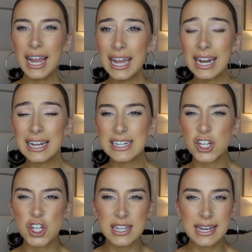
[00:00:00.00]
it
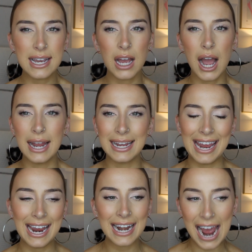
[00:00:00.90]
just like, I
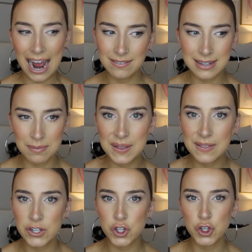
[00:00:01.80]
can't have
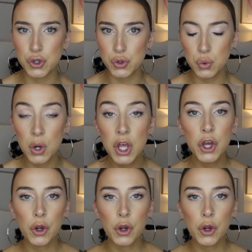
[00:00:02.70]
something that's too